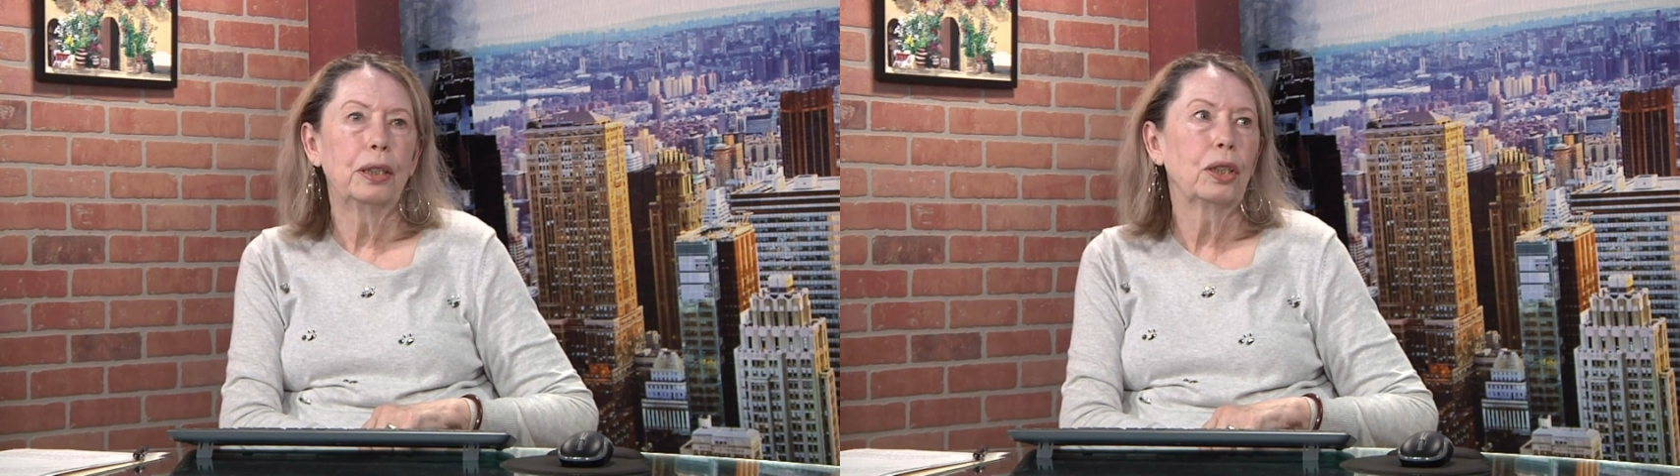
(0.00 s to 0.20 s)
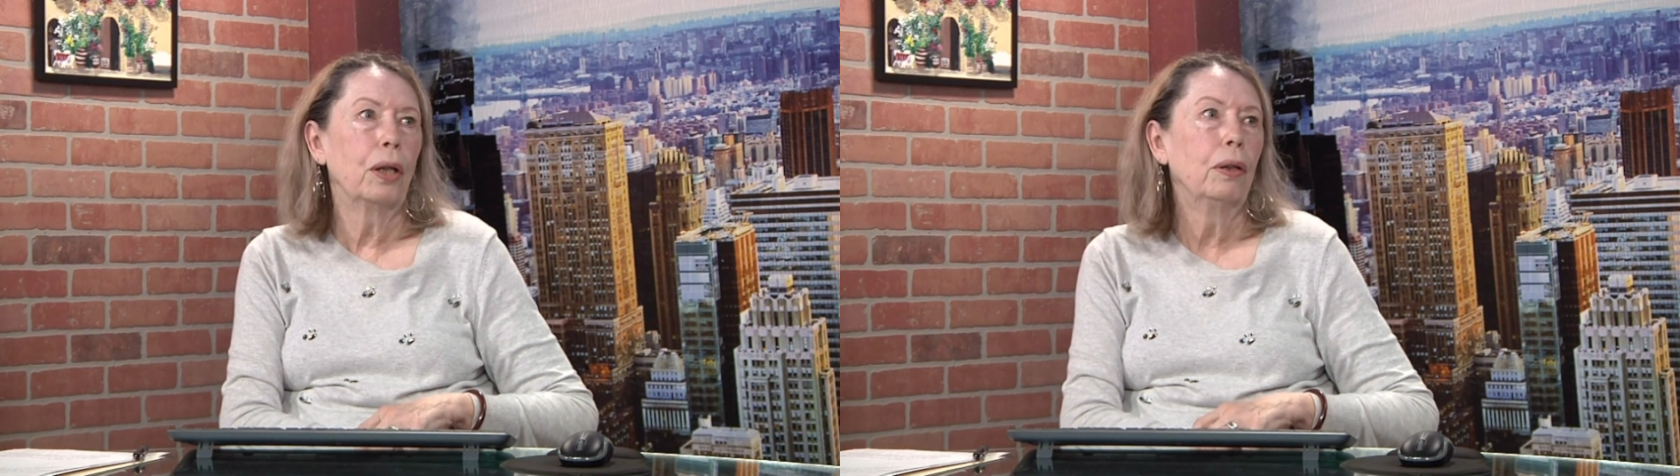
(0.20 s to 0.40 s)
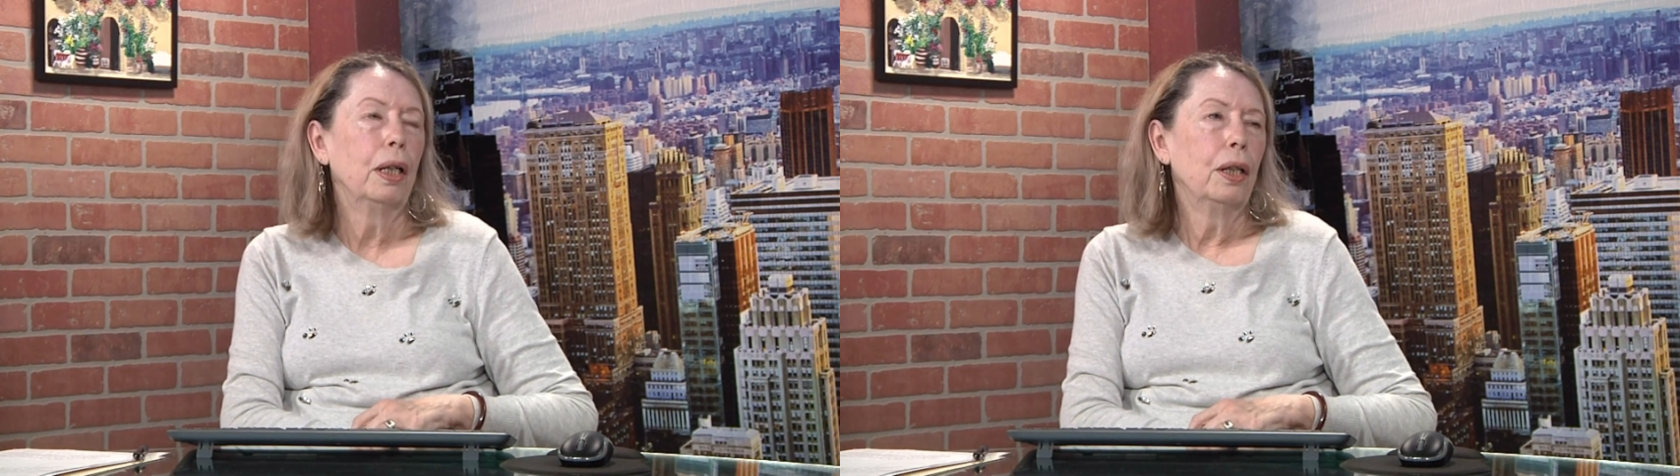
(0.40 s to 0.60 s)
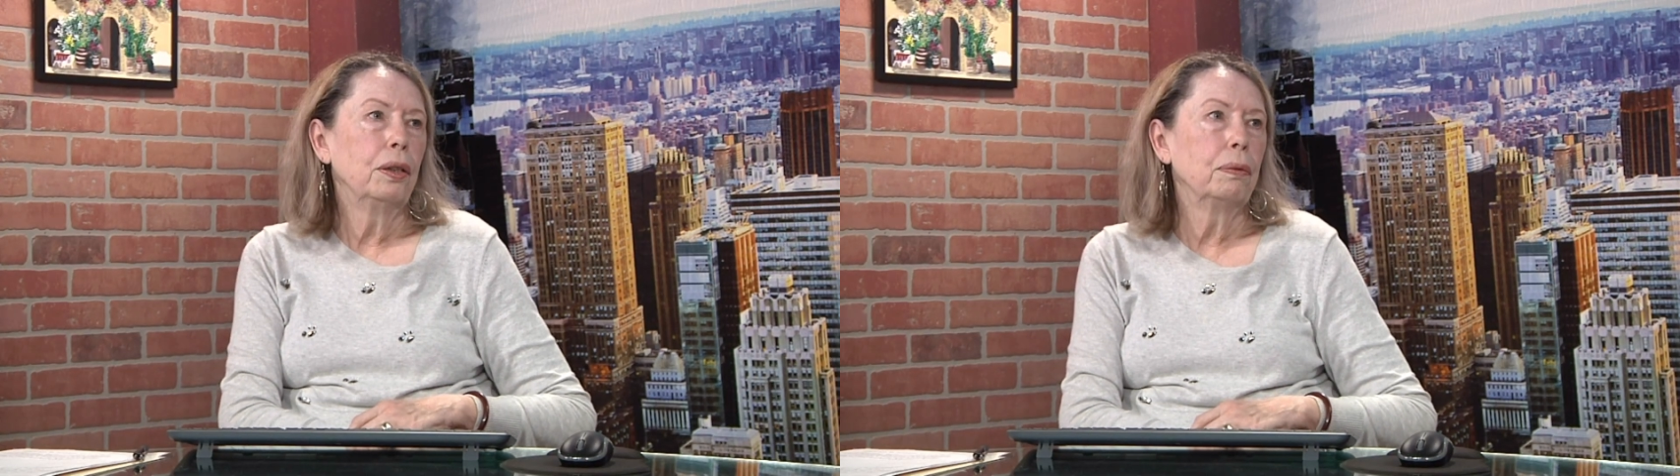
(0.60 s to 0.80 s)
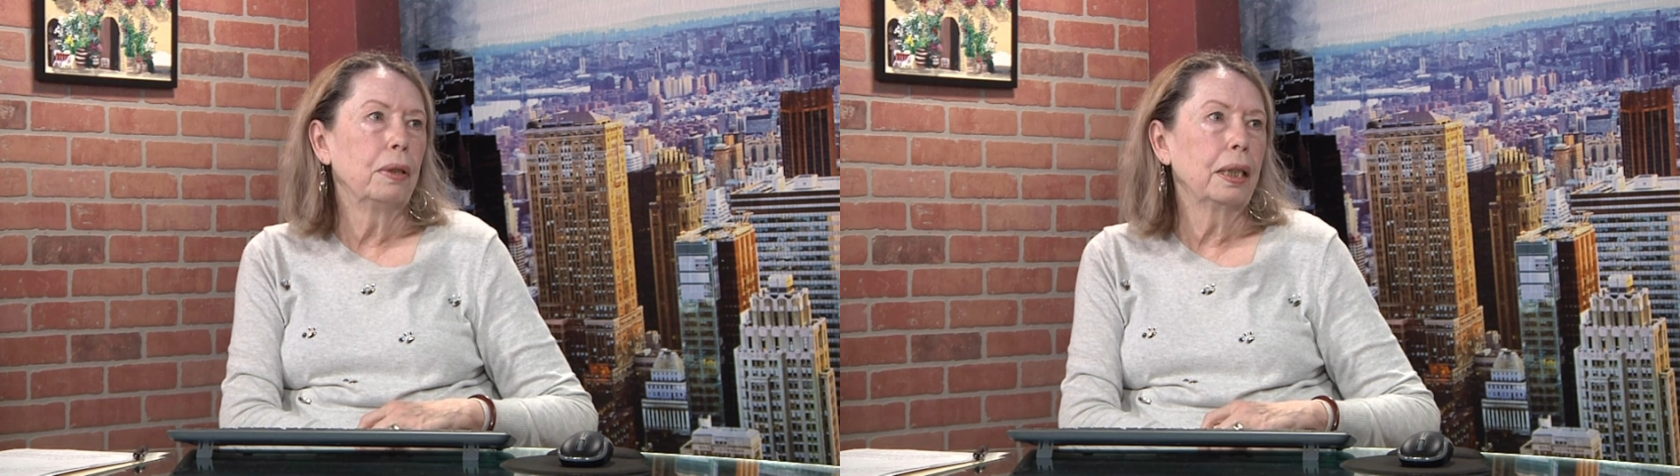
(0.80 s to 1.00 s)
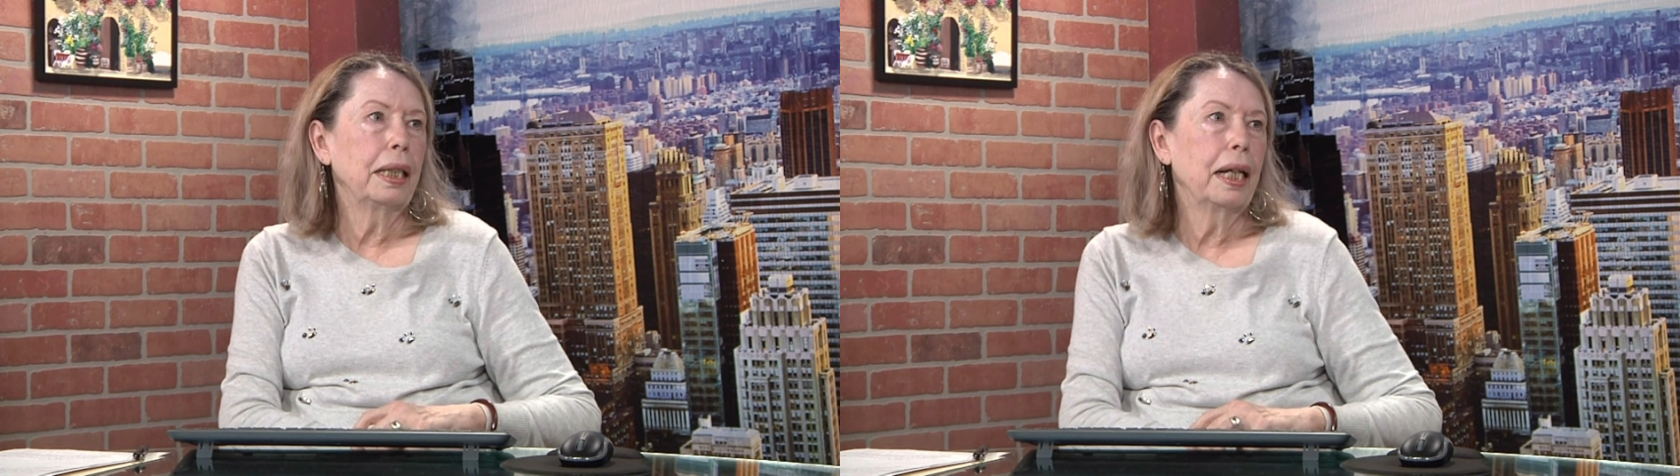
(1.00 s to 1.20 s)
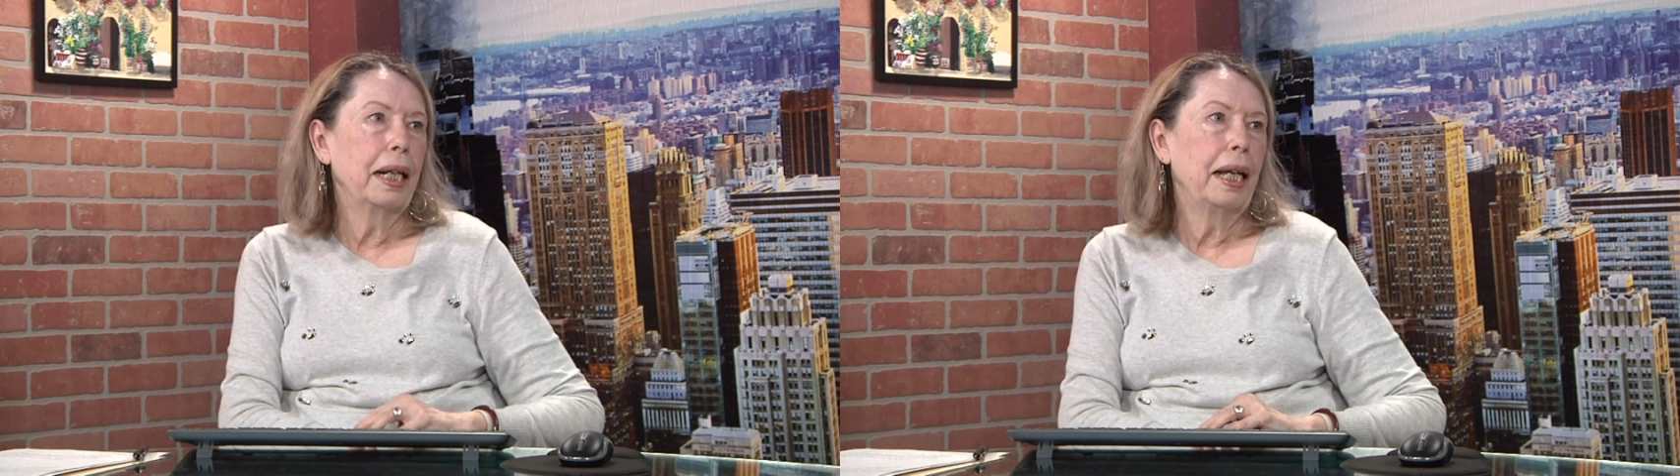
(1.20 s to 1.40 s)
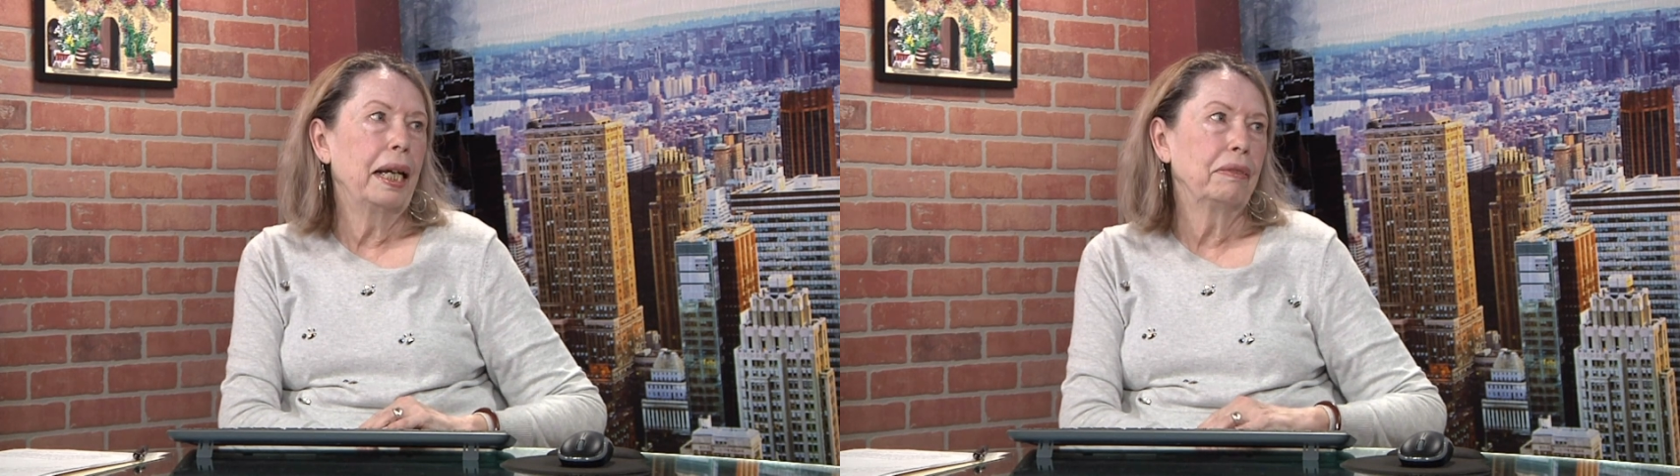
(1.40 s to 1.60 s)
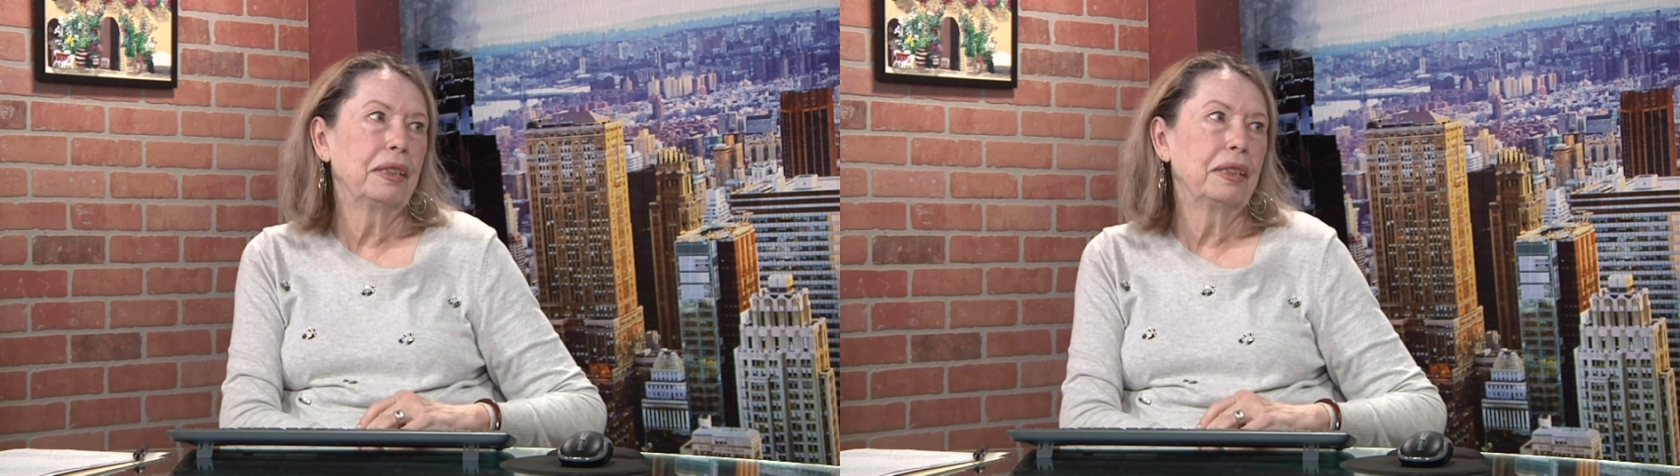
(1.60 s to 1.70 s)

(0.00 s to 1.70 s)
So you really kind of have